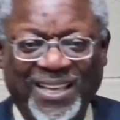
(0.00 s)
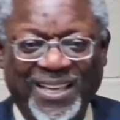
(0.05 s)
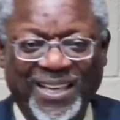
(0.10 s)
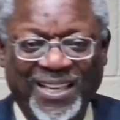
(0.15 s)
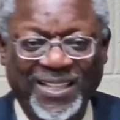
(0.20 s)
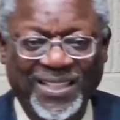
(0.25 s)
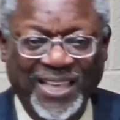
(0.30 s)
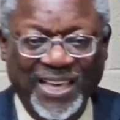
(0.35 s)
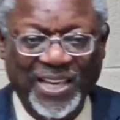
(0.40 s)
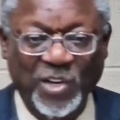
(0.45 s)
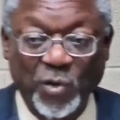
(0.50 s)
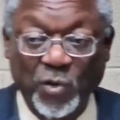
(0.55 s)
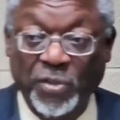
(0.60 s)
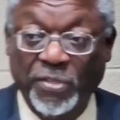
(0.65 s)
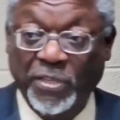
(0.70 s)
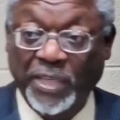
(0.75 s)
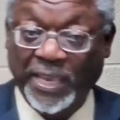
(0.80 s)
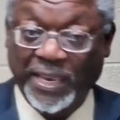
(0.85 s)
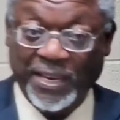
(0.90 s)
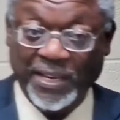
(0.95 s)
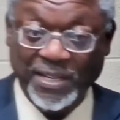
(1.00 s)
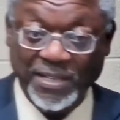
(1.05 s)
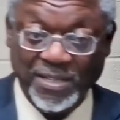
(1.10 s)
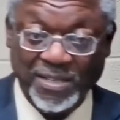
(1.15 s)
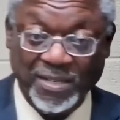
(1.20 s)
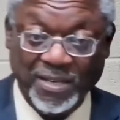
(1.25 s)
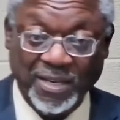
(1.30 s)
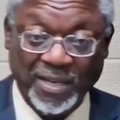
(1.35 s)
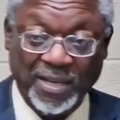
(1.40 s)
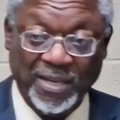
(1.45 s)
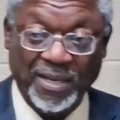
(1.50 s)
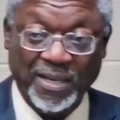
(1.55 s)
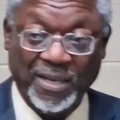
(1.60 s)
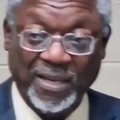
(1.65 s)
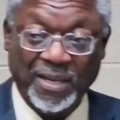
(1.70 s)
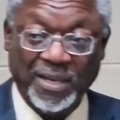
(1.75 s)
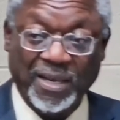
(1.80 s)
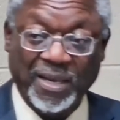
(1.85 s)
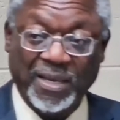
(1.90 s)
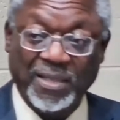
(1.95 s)
they knew things
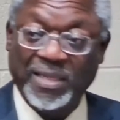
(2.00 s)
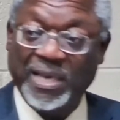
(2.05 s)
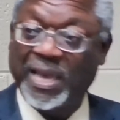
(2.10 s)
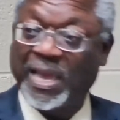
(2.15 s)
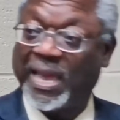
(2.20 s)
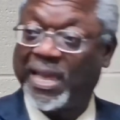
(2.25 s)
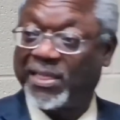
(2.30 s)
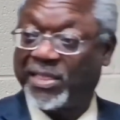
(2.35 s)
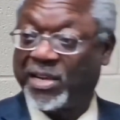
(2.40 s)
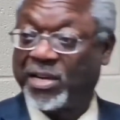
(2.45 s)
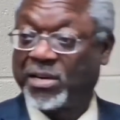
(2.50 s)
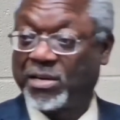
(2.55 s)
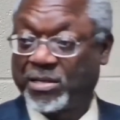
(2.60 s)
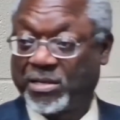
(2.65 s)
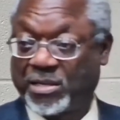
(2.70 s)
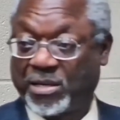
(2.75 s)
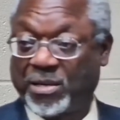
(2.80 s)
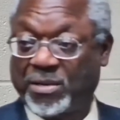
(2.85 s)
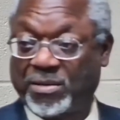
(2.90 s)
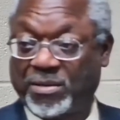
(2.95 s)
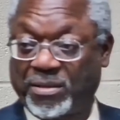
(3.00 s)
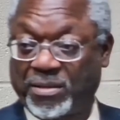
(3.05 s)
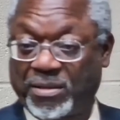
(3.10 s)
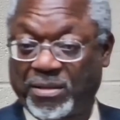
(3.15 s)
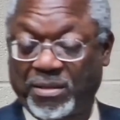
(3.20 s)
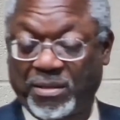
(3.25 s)
and they had their concerns.